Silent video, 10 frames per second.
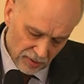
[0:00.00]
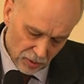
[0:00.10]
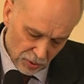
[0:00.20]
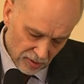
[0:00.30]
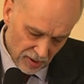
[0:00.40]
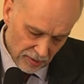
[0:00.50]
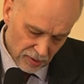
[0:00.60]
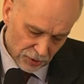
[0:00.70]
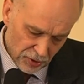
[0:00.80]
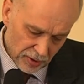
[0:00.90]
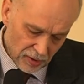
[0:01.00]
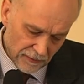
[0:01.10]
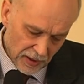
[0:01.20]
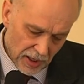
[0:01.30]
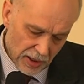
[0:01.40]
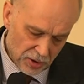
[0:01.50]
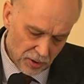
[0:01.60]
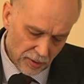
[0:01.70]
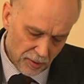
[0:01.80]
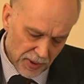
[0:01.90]
so to say, the eternal vacation
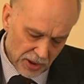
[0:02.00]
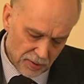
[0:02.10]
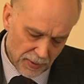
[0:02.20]
on the beach